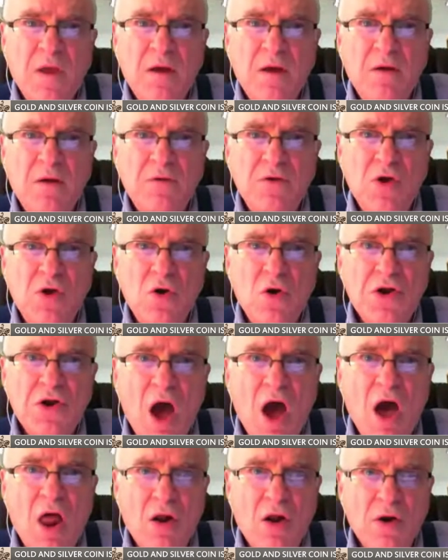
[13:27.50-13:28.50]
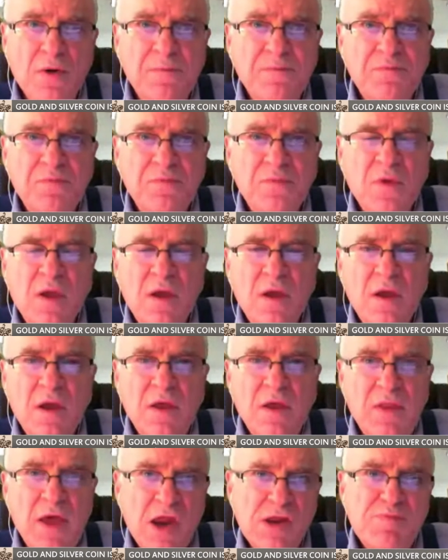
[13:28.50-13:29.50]
your dollar,
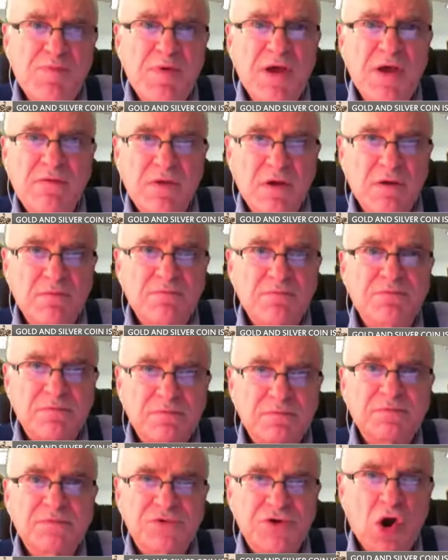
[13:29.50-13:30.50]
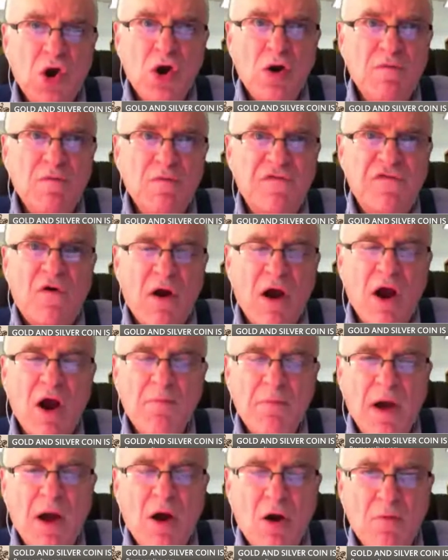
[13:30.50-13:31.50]
and that's been the term
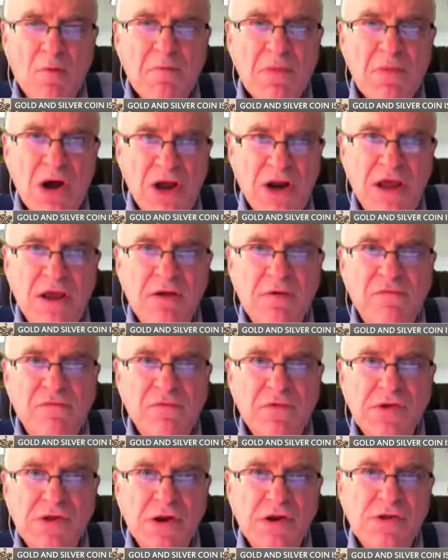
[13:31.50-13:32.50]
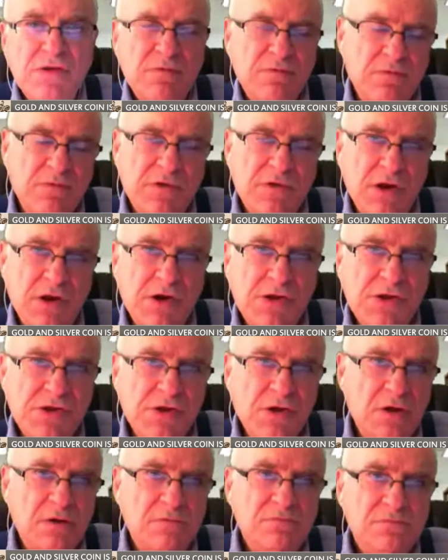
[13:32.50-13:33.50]
for our money since
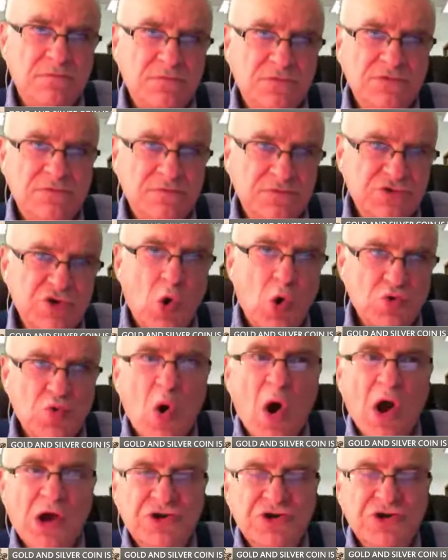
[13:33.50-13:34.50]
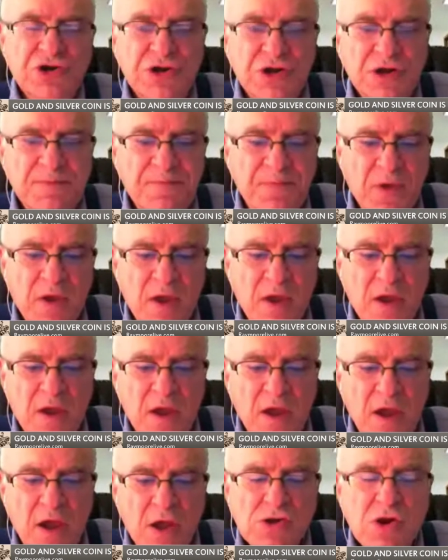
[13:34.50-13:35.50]
George Washington,
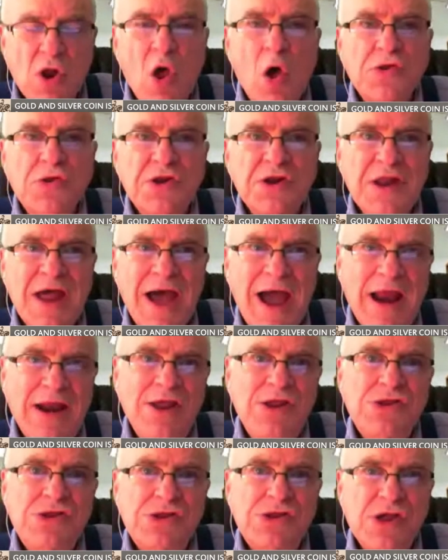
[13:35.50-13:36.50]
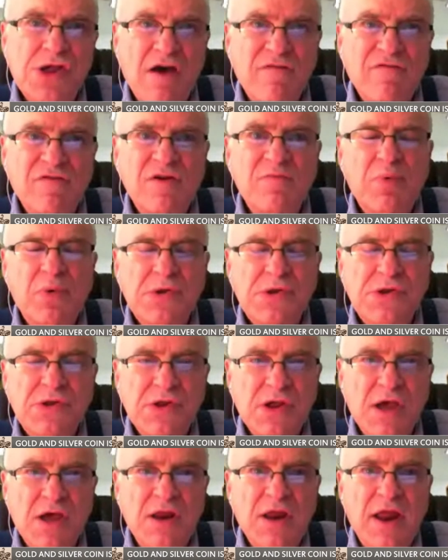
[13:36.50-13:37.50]
has lost
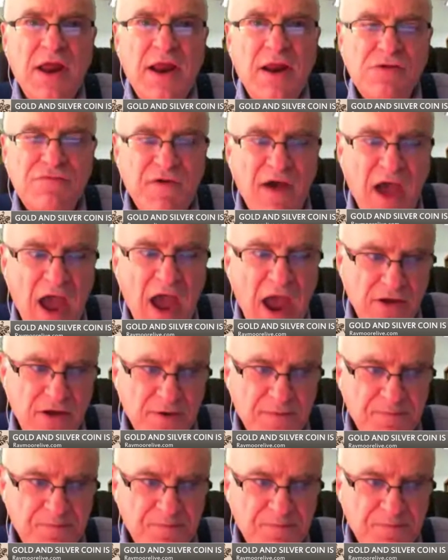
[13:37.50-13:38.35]
97% in its value.